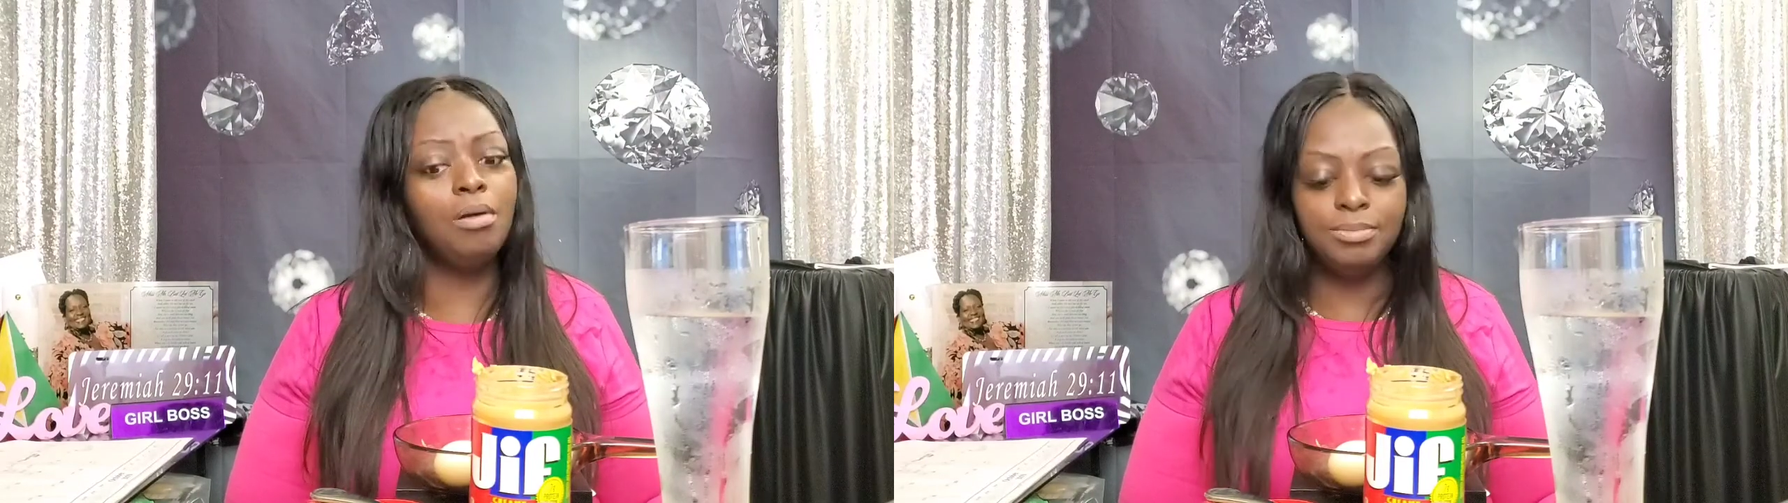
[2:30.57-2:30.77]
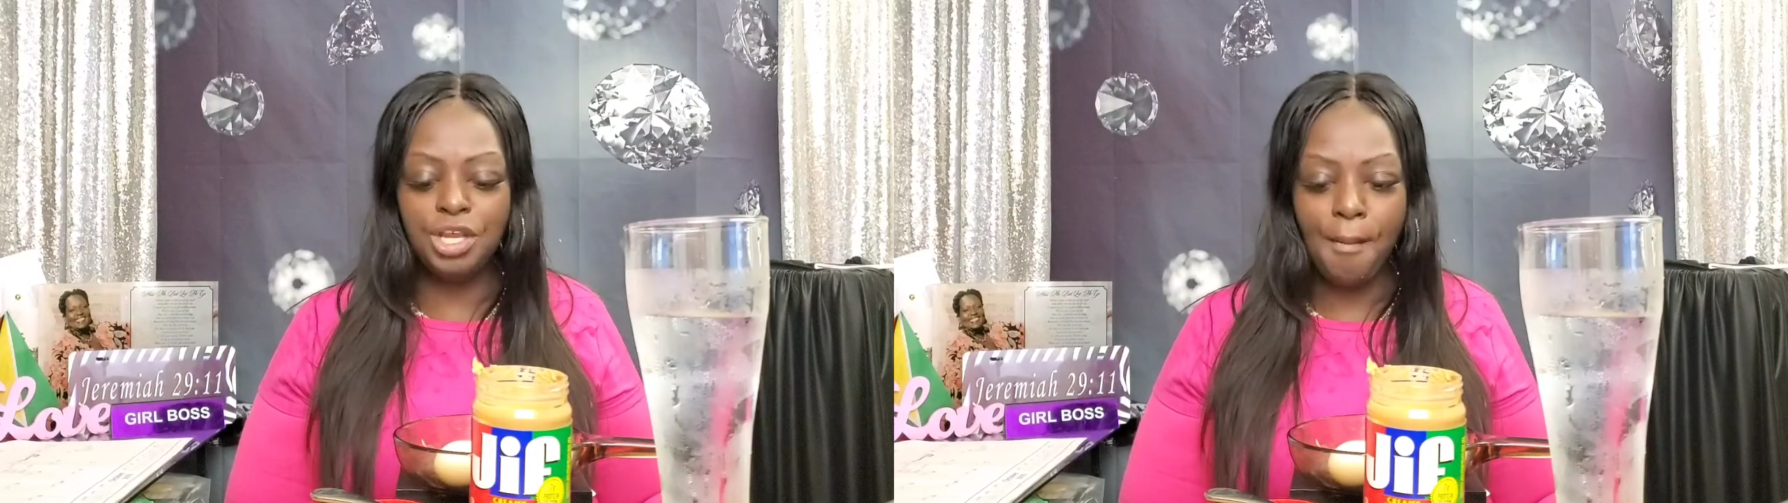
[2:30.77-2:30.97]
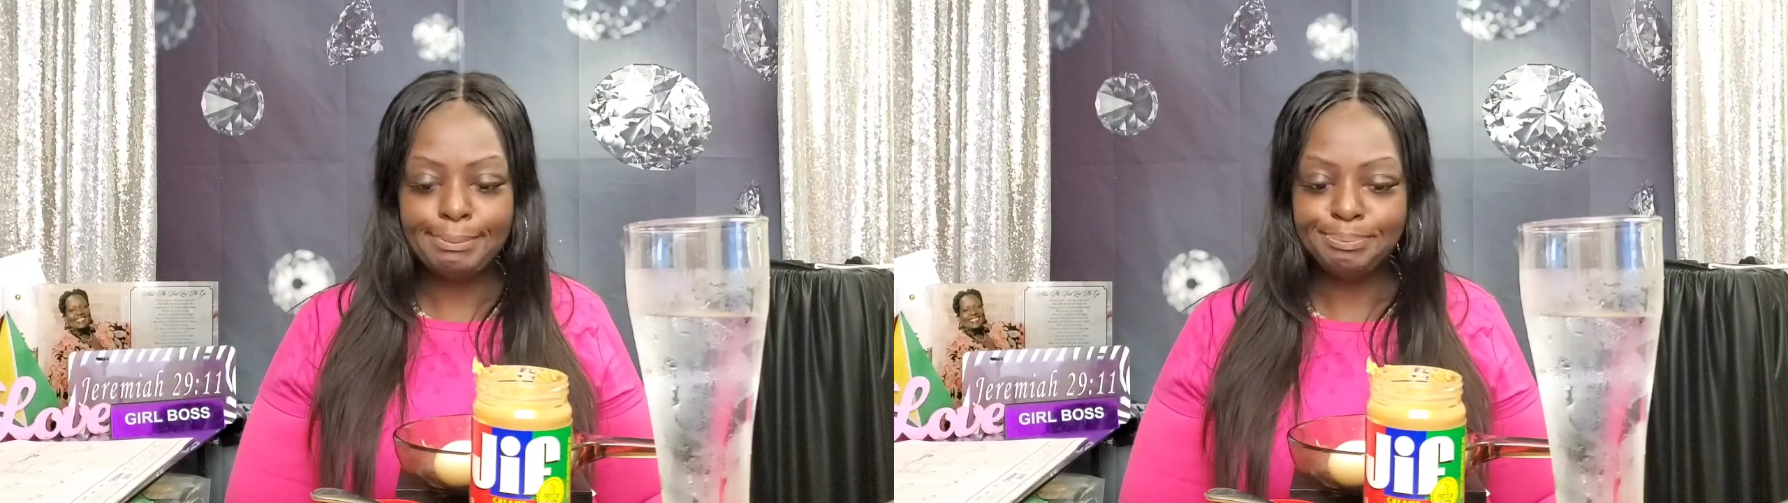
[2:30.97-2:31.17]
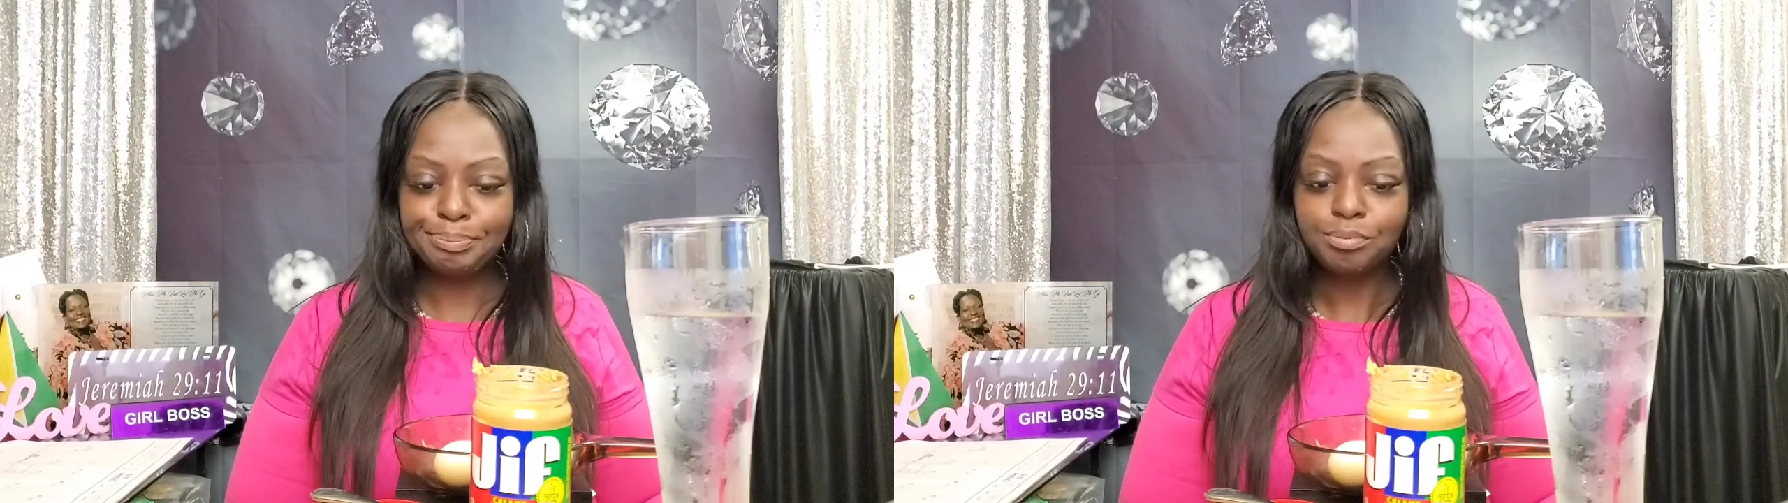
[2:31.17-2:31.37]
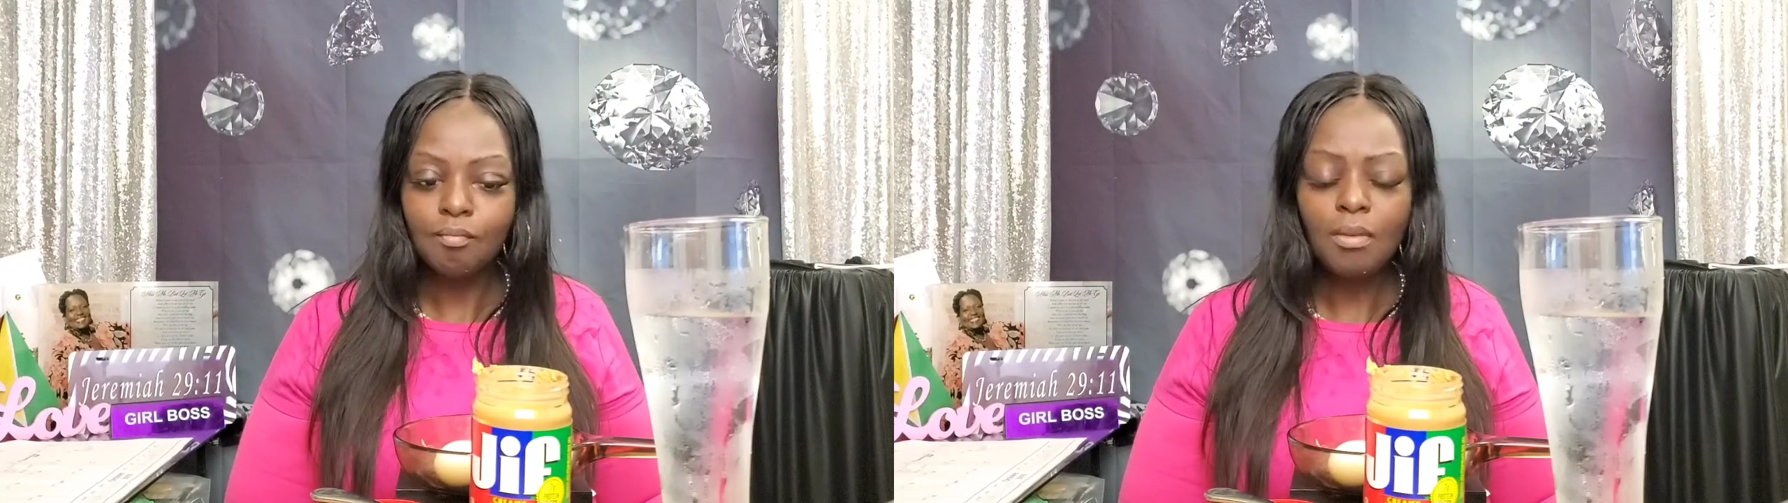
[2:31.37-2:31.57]
Look,
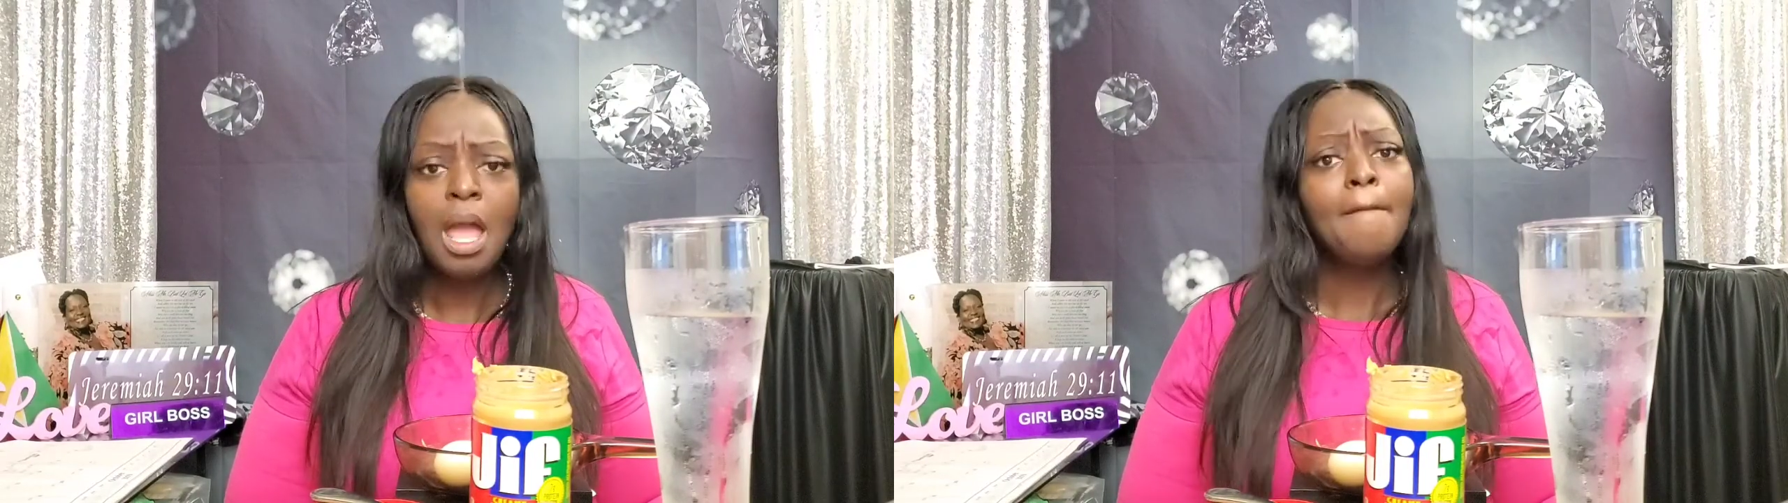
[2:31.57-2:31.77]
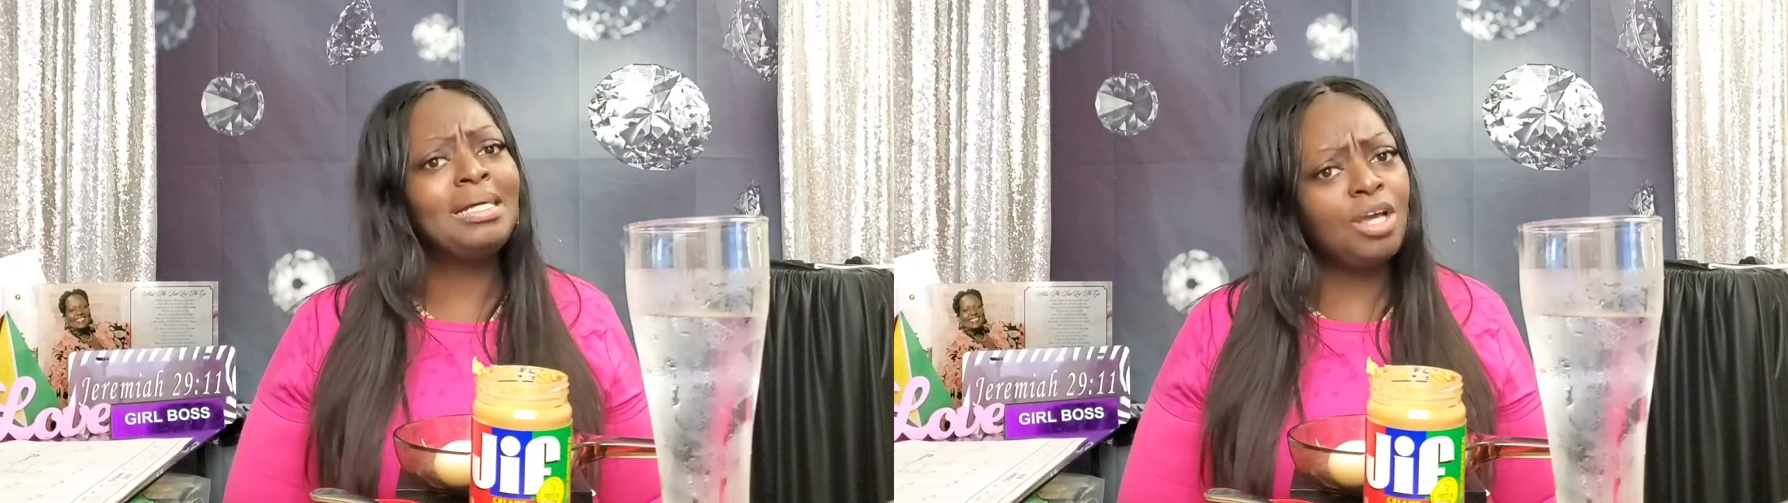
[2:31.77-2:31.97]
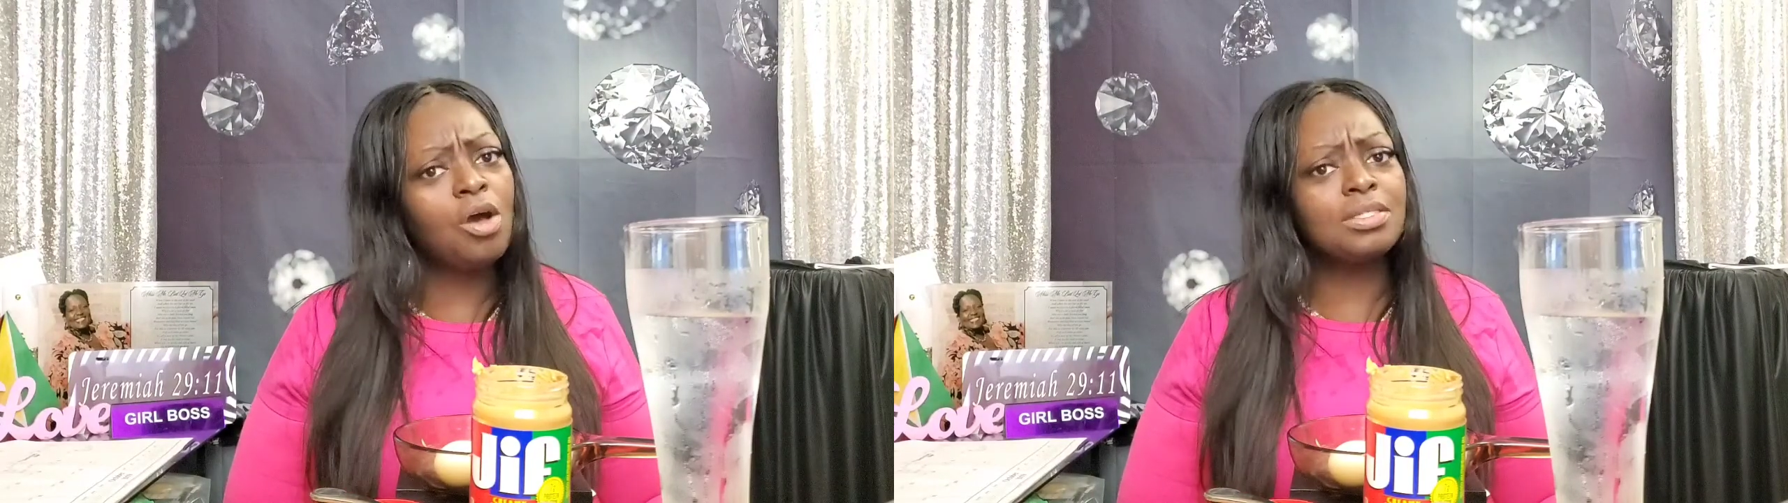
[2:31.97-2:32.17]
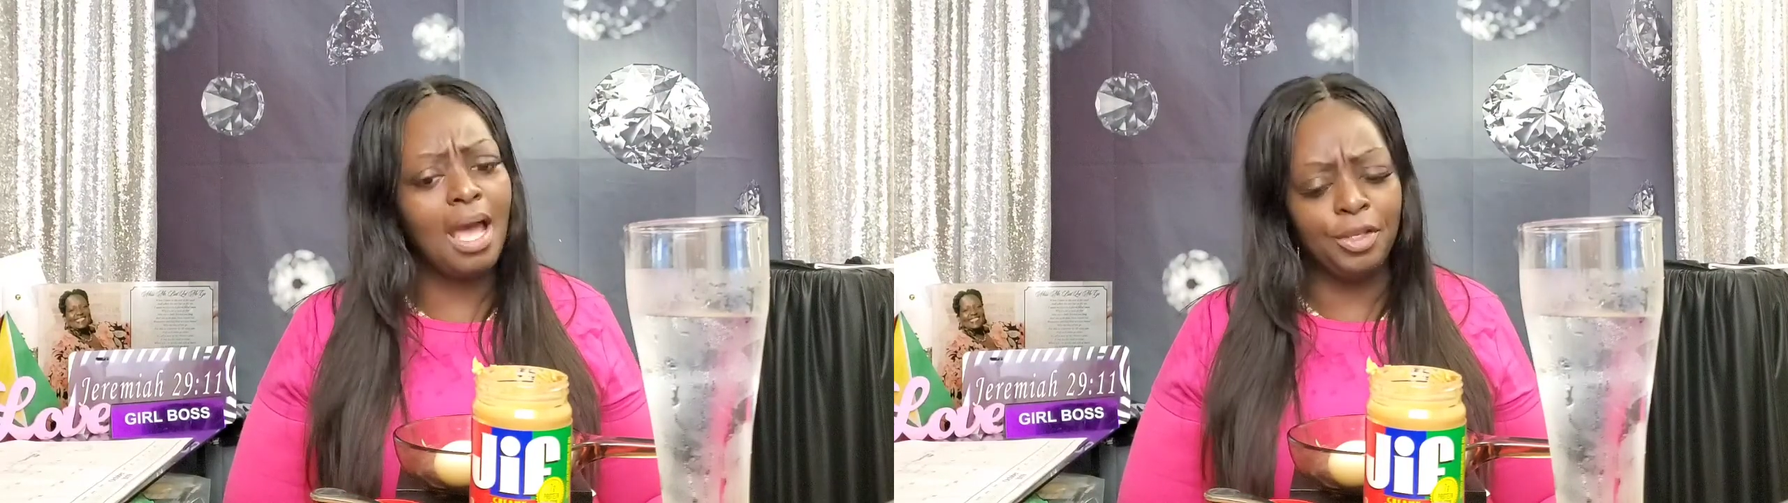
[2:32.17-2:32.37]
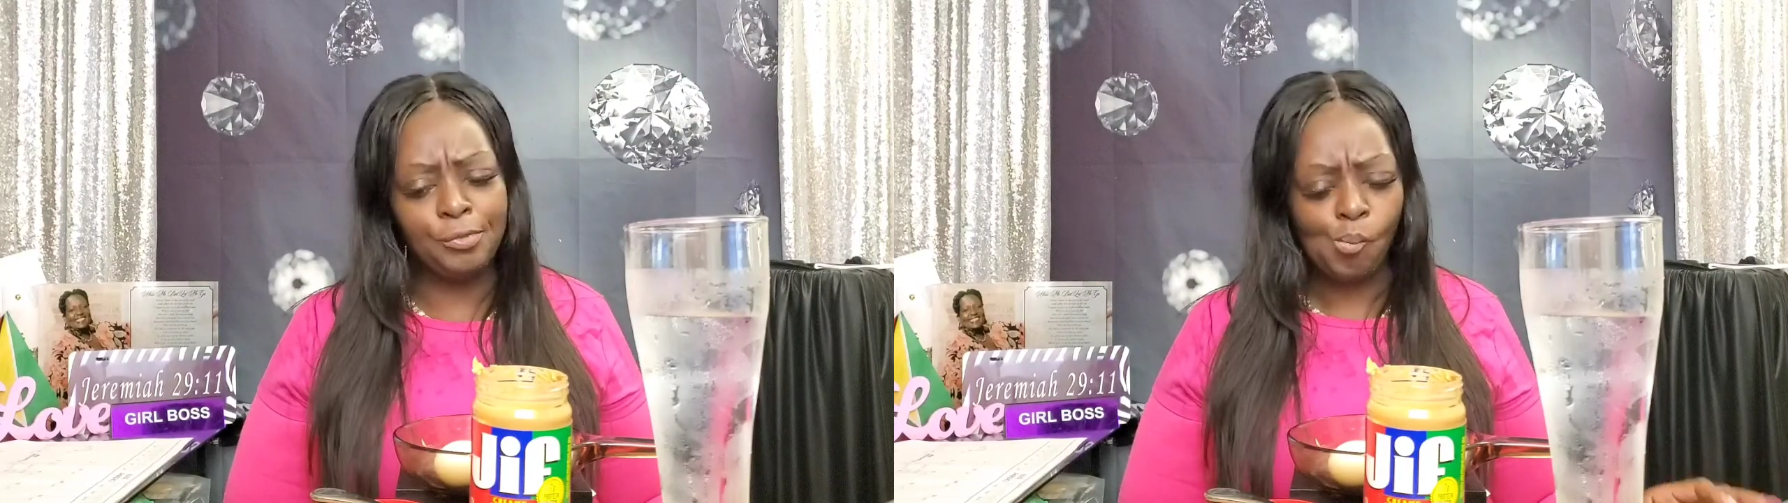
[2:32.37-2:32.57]
the egg
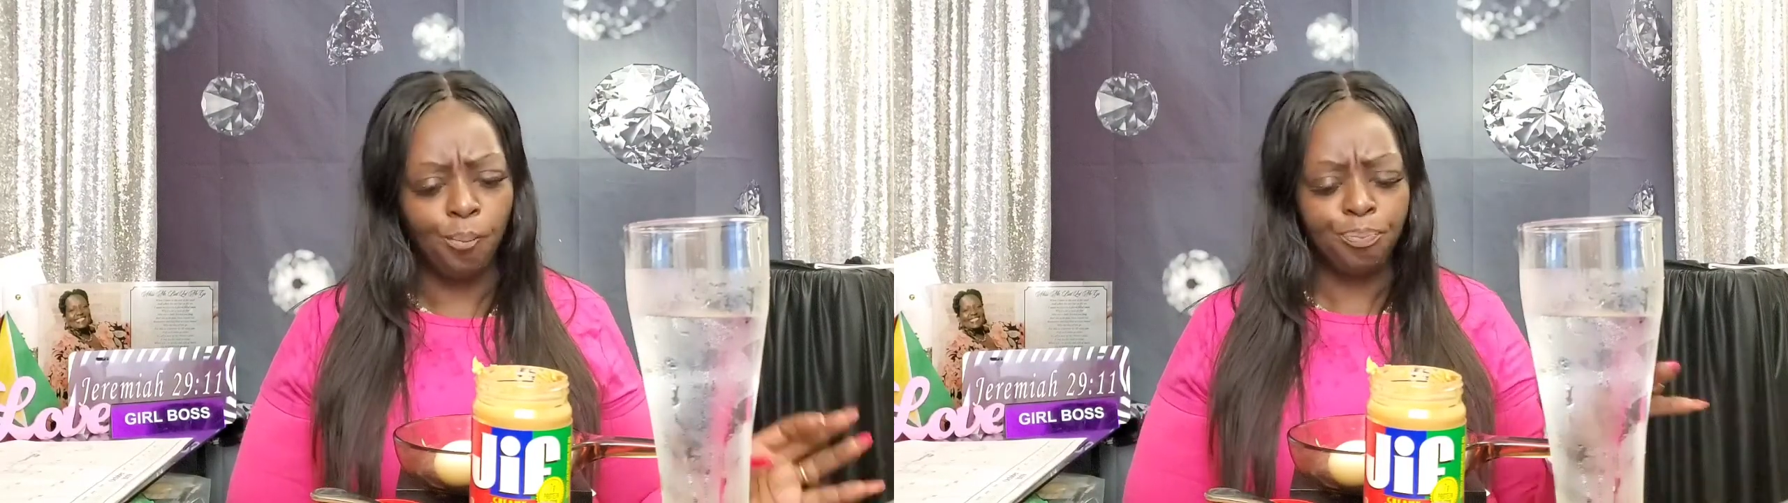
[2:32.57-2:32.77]
yolk